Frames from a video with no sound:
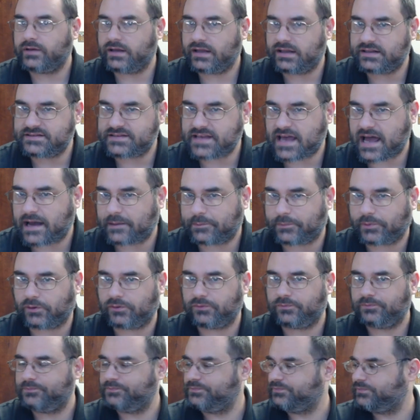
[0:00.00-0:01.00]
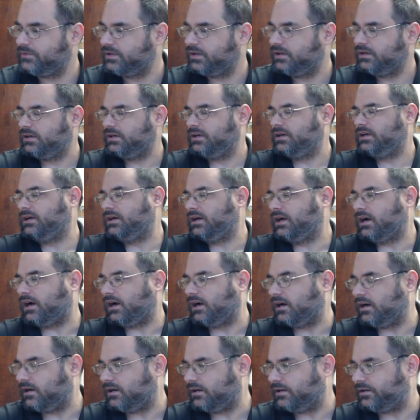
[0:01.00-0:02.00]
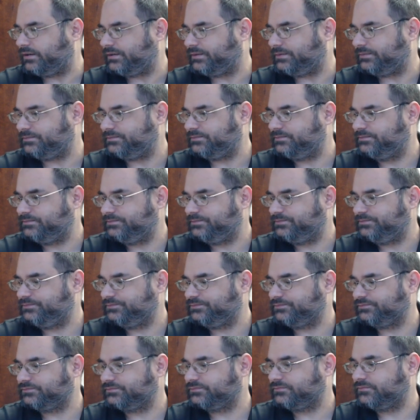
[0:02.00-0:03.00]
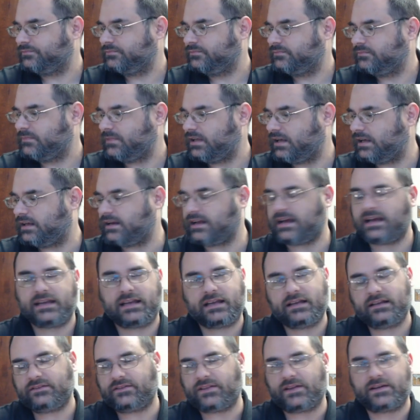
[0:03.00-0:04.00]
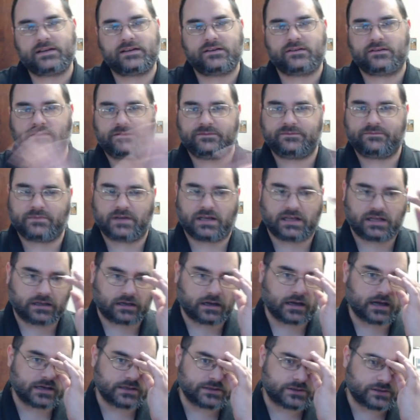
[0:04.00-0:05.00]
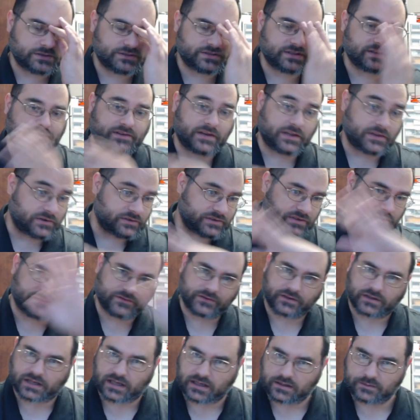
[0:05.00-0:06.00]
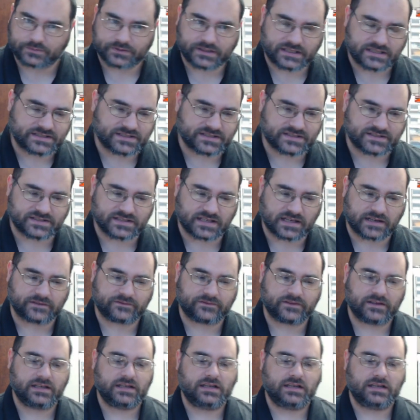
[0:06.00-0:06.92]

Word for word: it's Apple. Um, and I can think of hundreds of other different companies and stuff.